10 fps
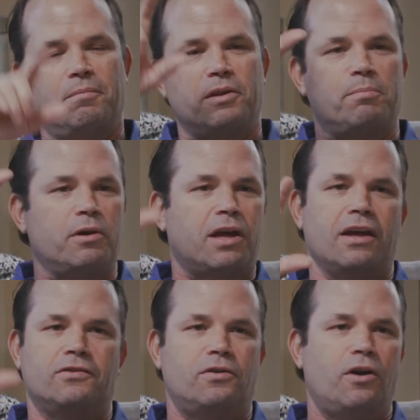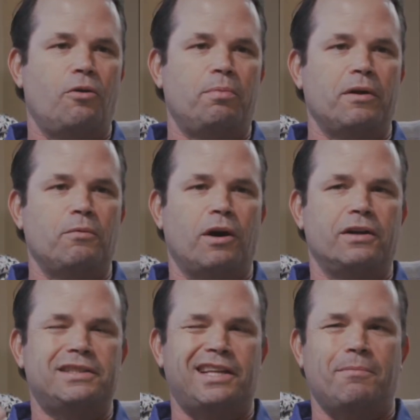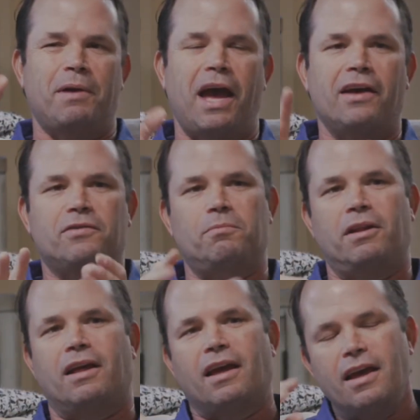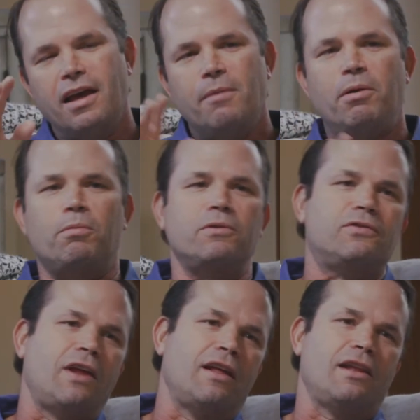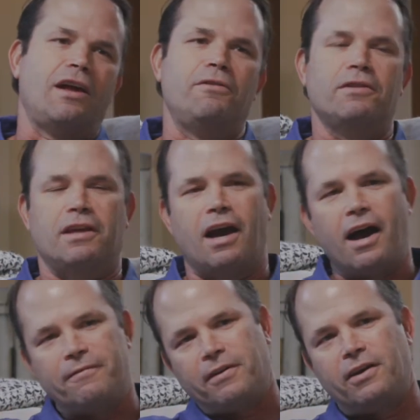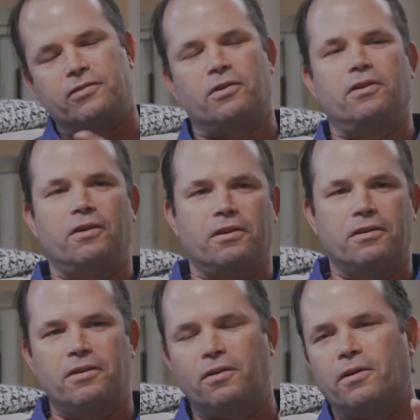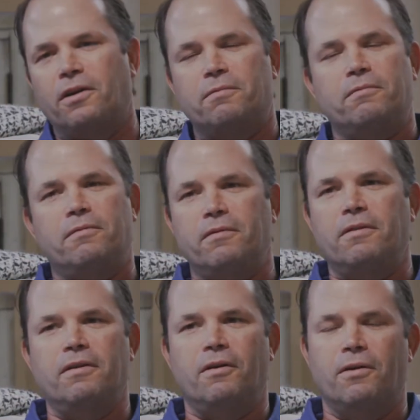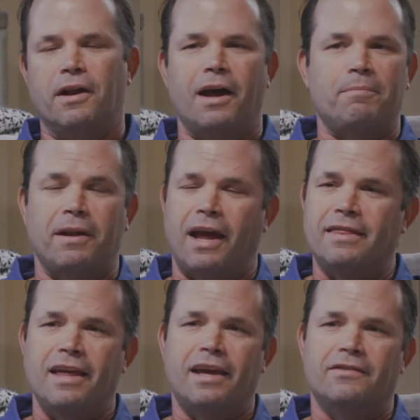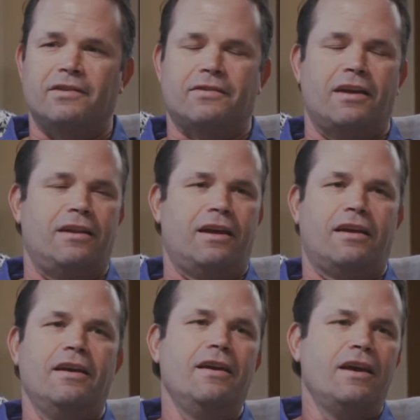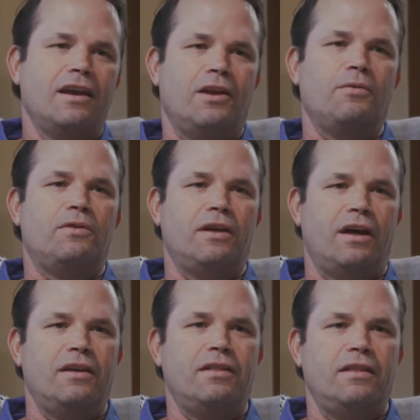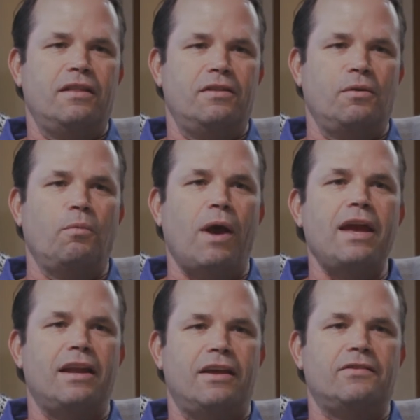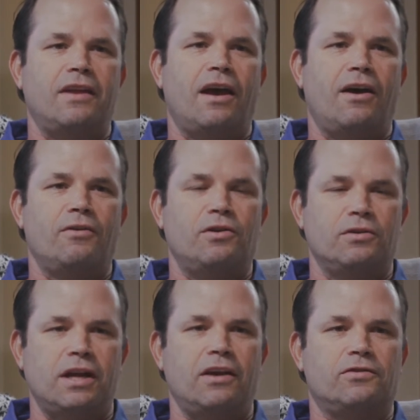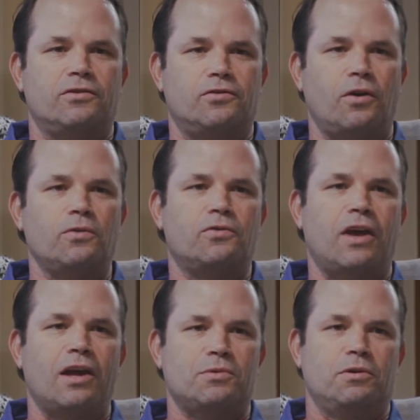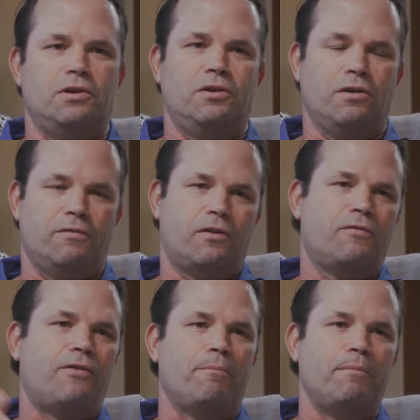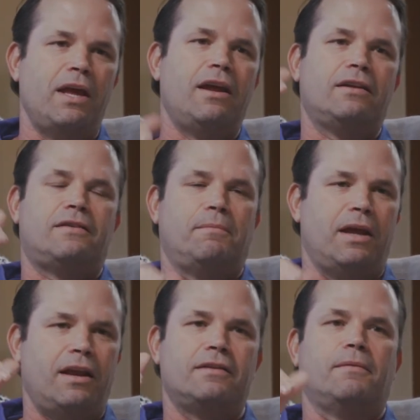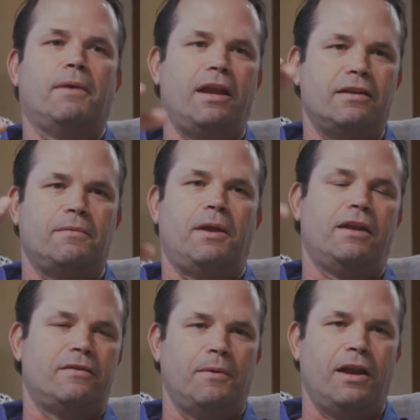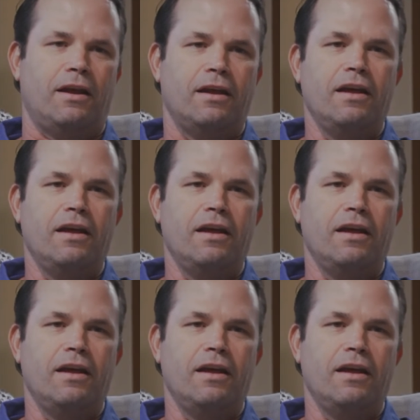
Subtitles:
but the bookends are open. Whereas in the past, it'd be like people would stay later at the office or not. But I think it's just kind of like, the way it is now, your days are so scheduled and you're from meeting to meeting to meeting to meeting to meeting